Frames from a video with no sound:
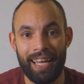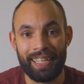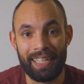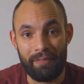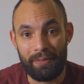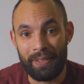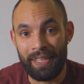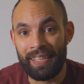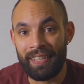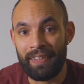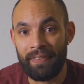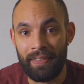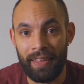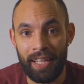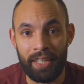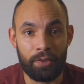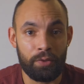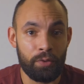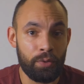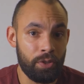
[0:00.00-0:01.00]
I definitely
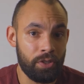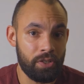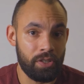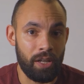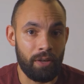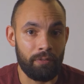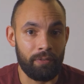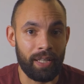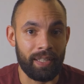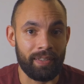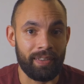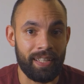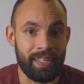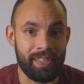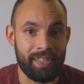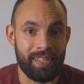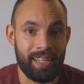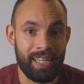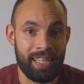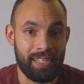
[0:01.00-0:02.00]
think doing stuff like
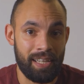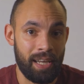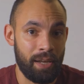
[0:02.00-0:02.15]
this is